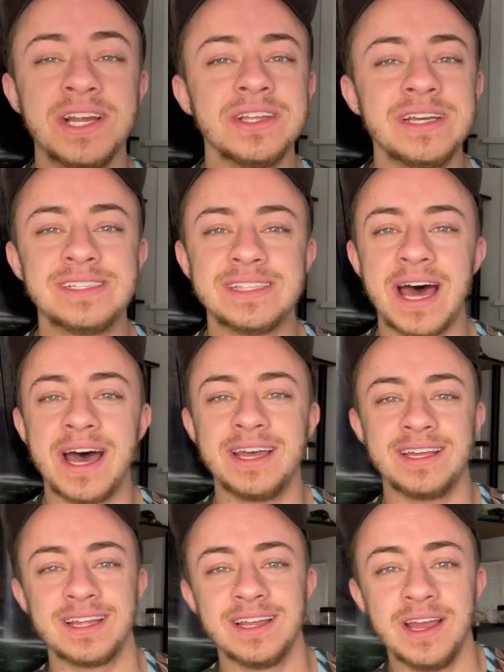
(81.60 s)
least
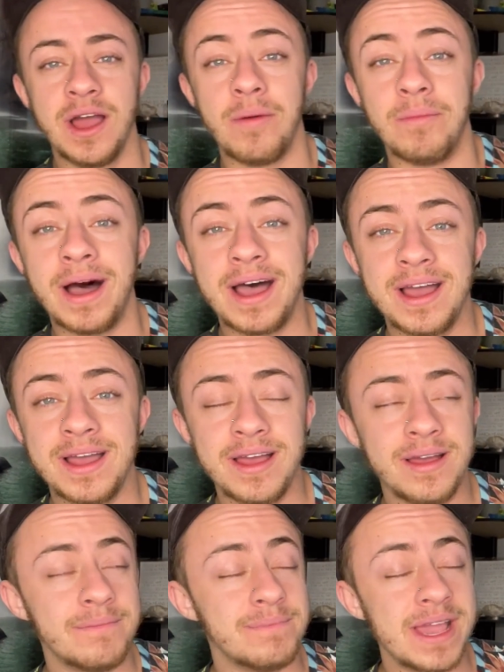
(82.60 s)
that
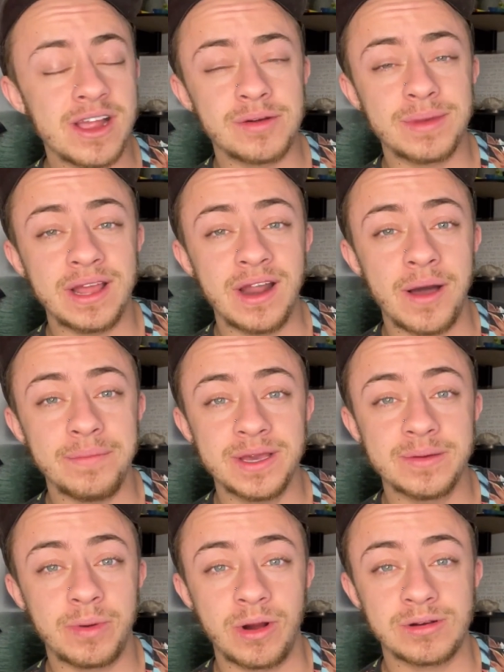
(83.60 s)
may or may not be
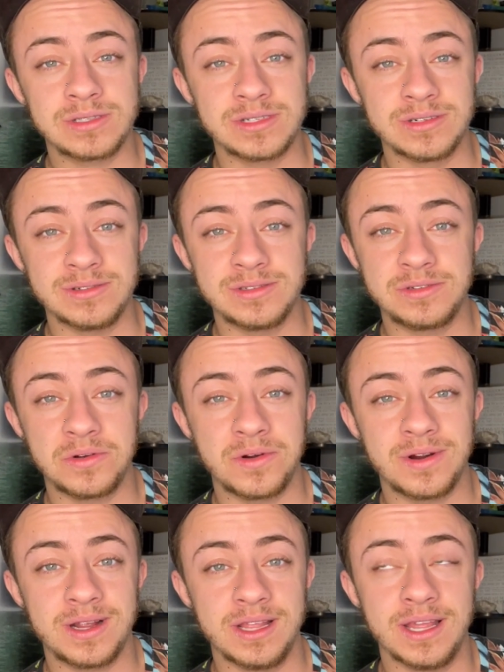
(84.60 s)
a personal
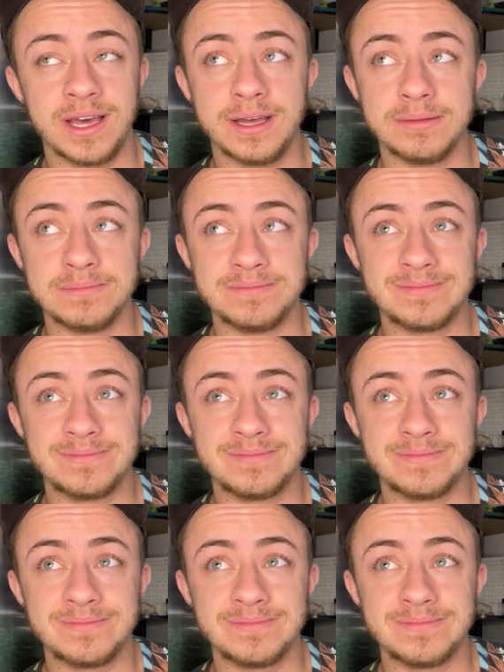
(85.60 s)
story that